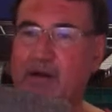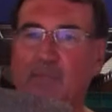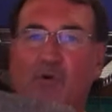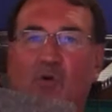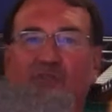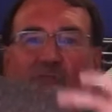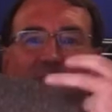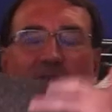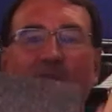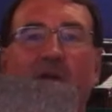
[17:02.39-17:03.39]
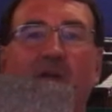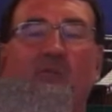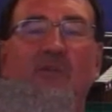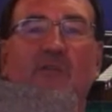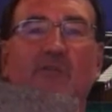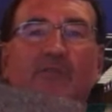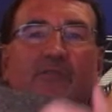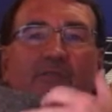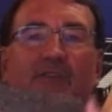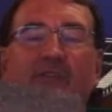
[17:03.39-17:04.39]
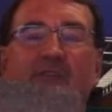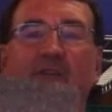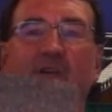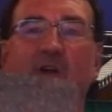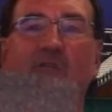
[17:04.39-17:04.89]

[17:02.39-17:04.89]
Of course, when they're on a real roof, they're going to